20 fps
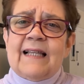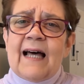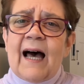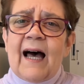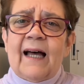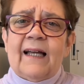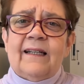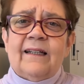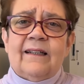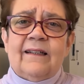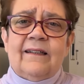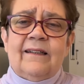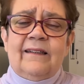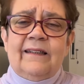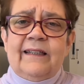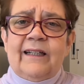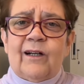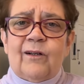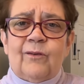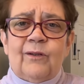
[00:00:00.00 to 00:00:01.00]
that,
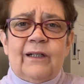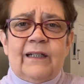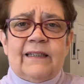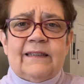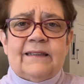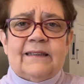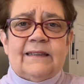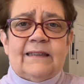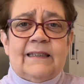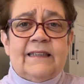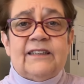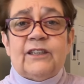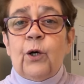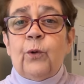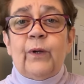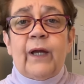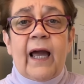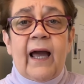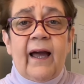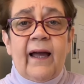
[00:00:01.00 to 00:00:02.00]
you know, it's
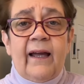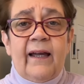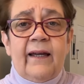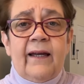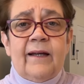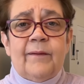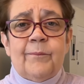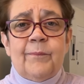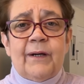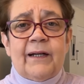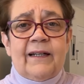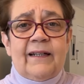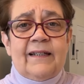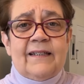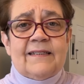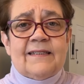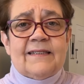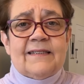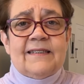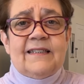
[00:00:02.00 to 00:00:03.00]
okay, but
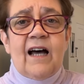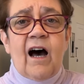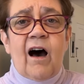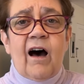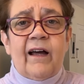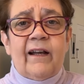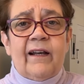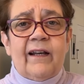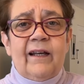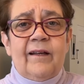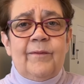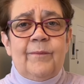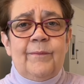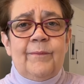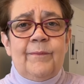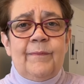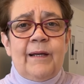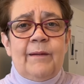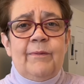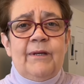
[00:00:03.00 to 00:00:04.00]
it's not
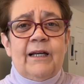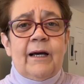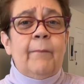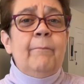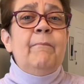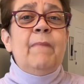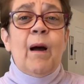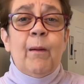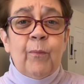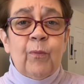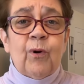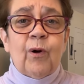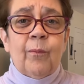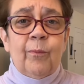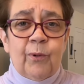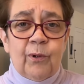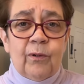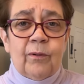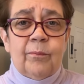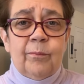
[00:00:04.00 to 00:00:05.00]
maybe a
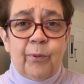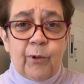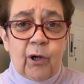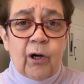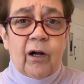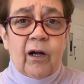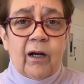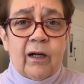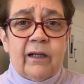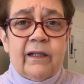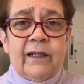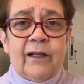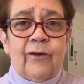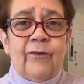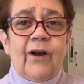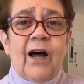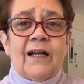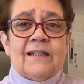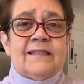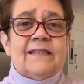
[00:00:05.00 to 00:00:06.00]
memorable book, you know,
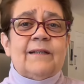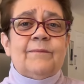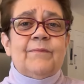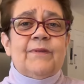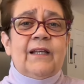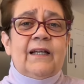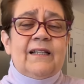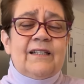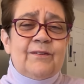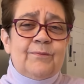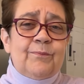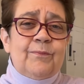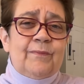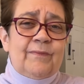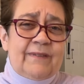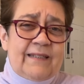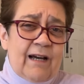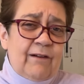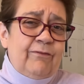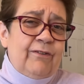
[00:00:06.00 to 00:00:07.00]
not something,
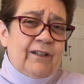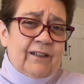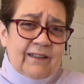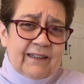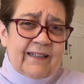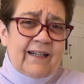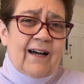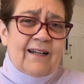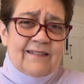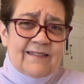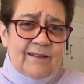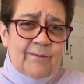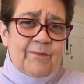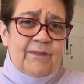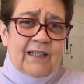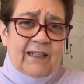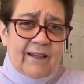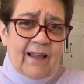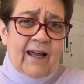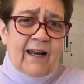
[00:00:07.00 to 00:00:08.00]
and definitely not
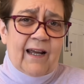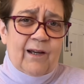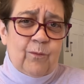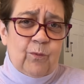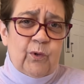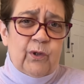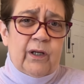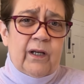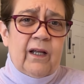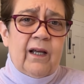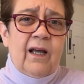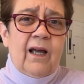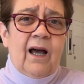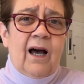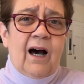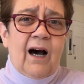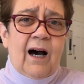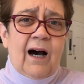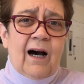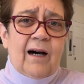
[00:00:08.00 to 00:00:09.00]
something that I would
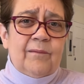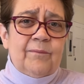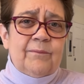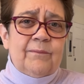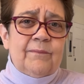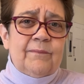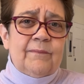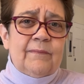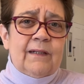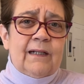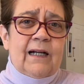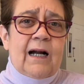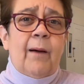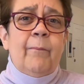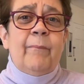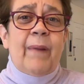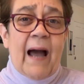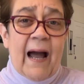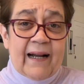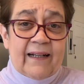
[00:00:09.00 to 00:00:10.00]

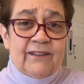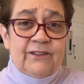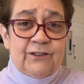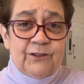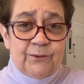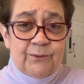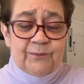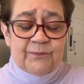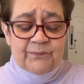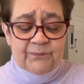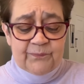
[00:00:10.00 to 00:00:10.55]
come back to.